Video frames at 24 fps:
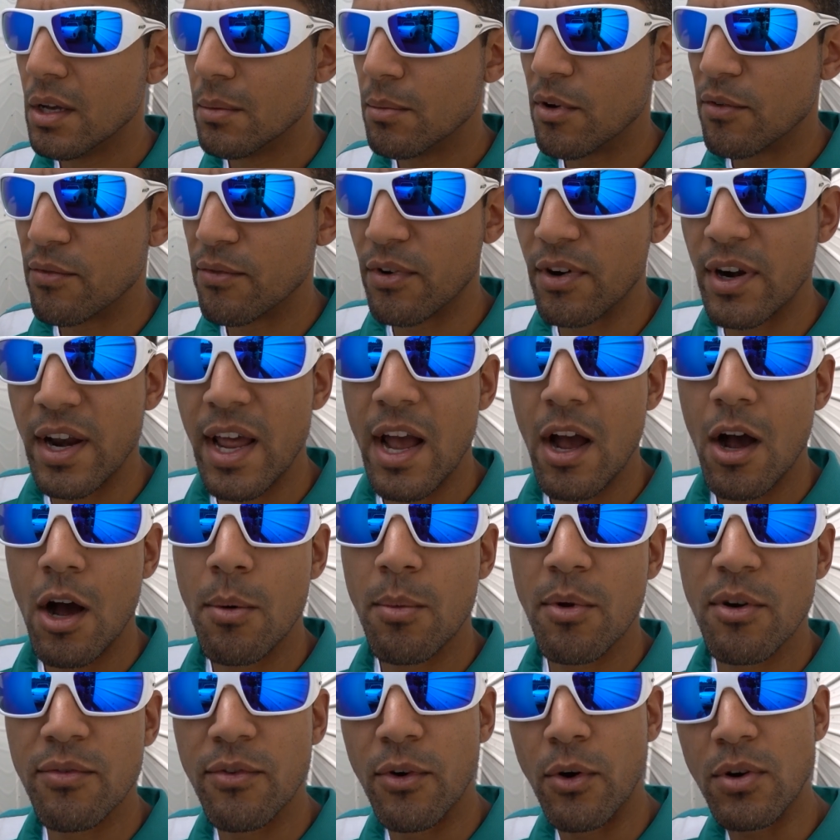But for now, I'm
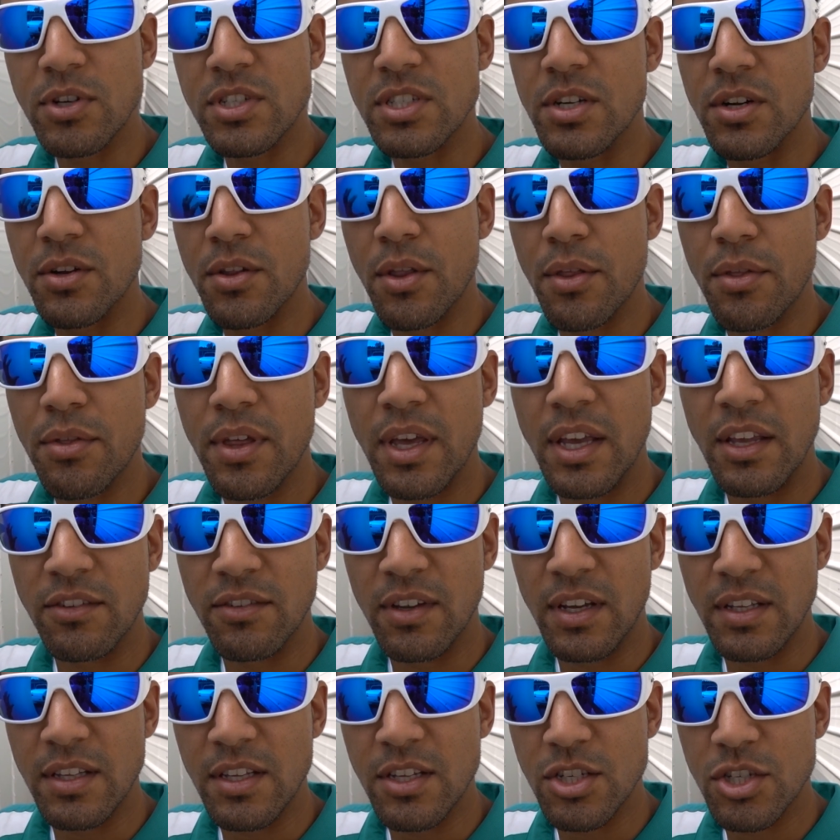going to focus on other things
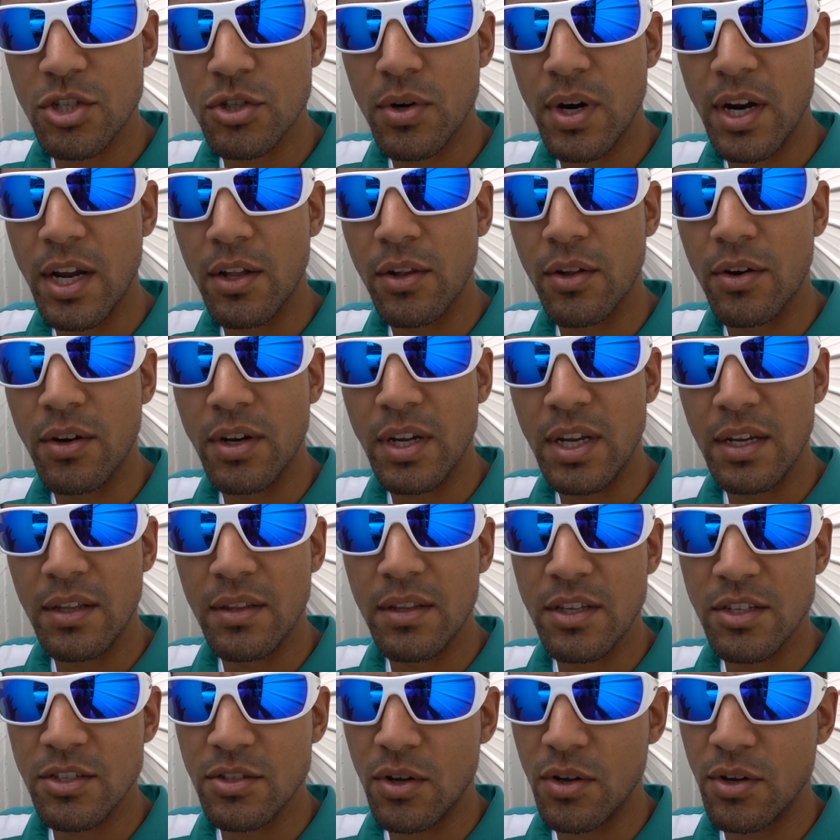like this trailer and getting
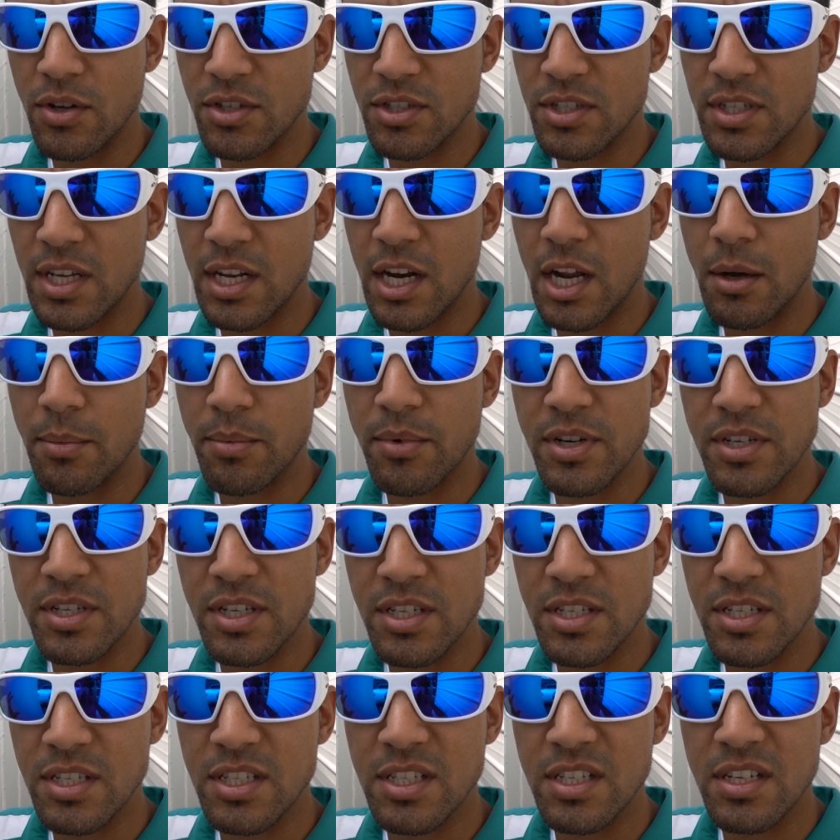this all set up because
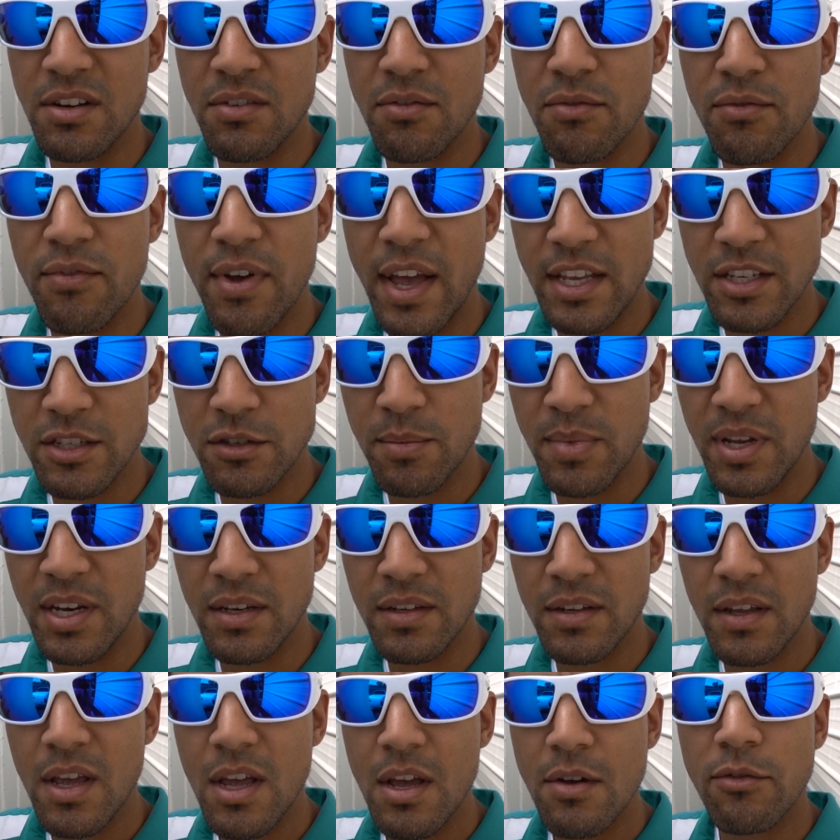this is an investment
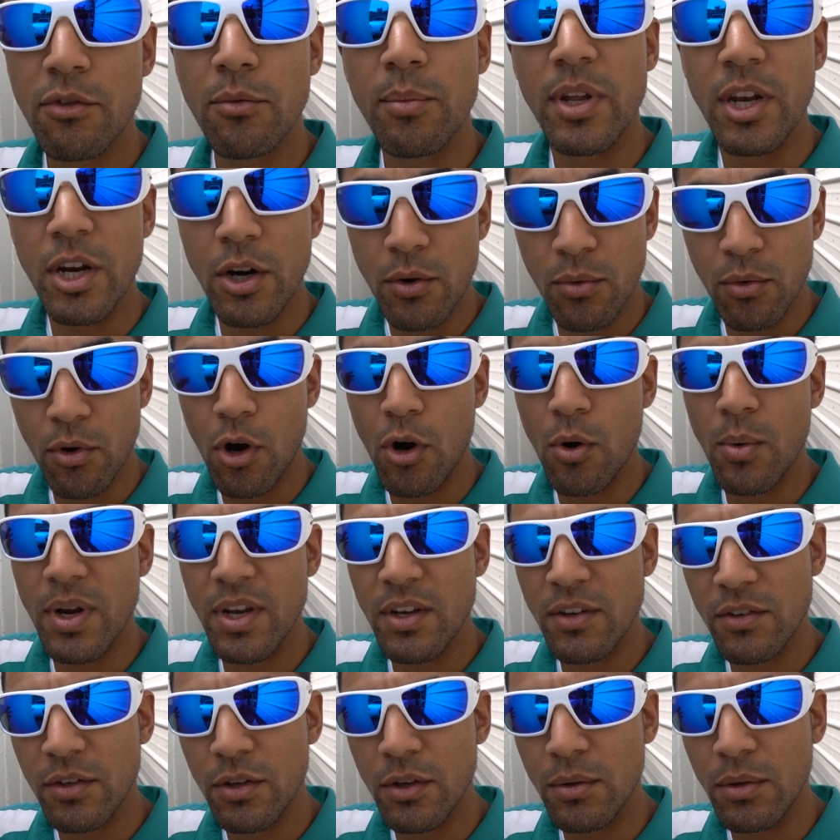for me to grow
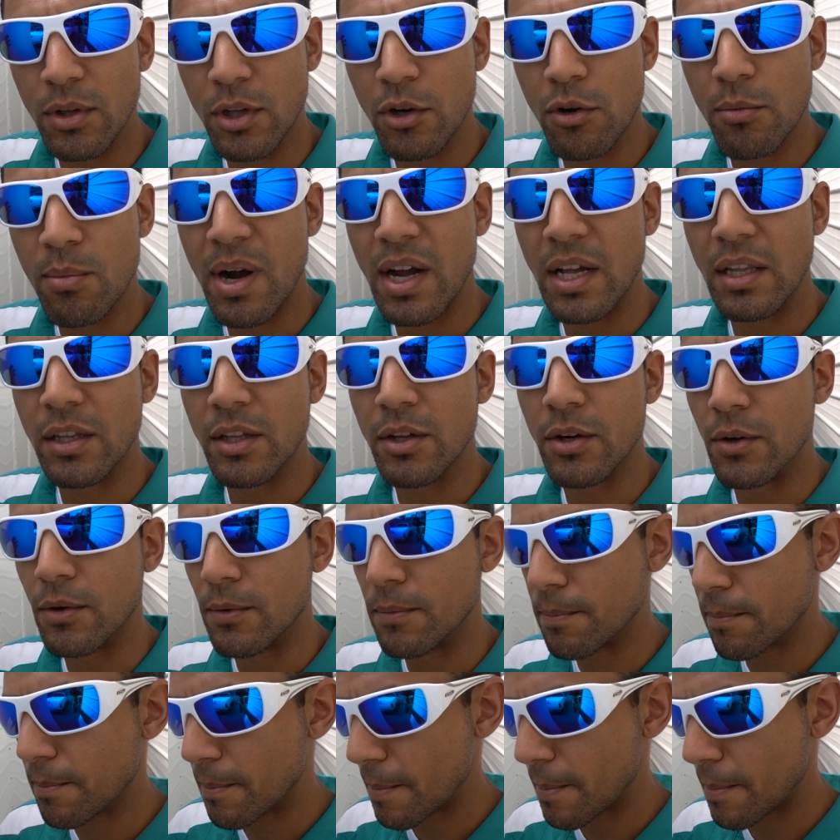into little by little.